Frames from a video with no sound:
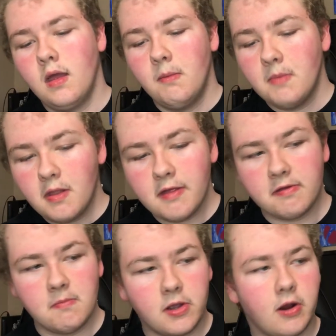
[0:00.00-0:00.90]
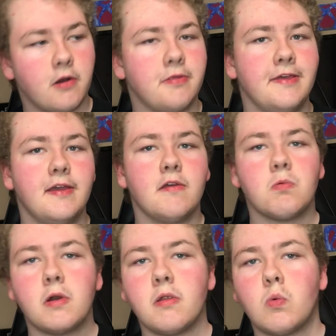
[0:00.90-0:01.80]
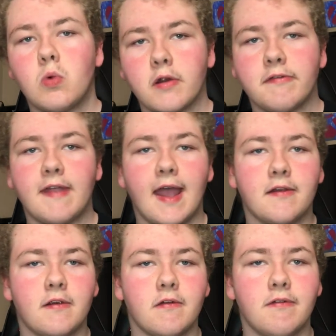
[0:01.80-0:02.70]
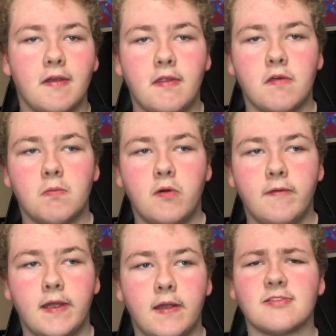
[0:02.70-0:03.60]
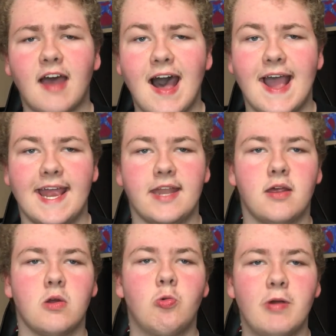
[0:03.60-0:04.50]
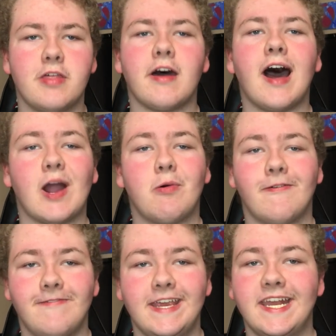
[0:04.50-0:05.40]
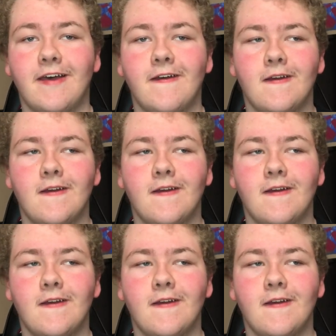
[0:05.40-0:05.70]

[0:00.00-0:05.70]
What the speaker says: Melissa McCarthy is one of the worst actors in this movie, tied with Awkwafina.